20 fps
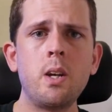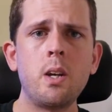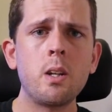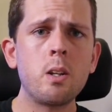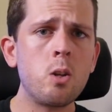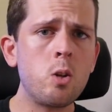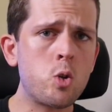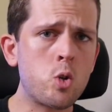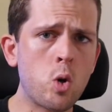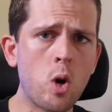
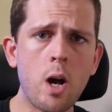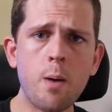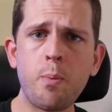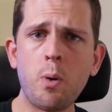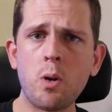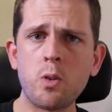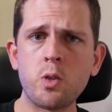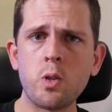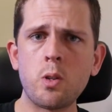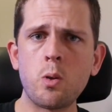new
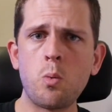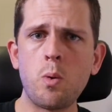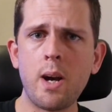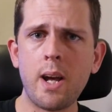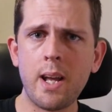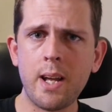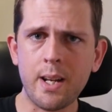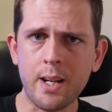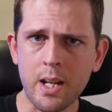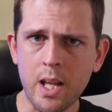tripods on the
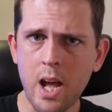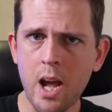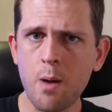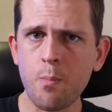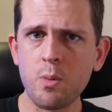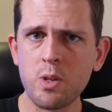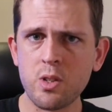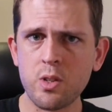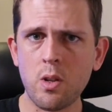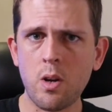way and a
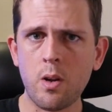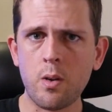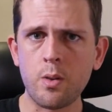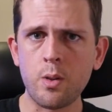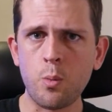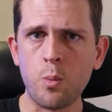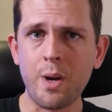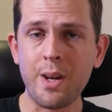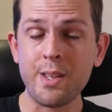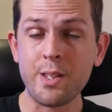camera slide on
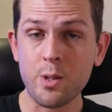the way.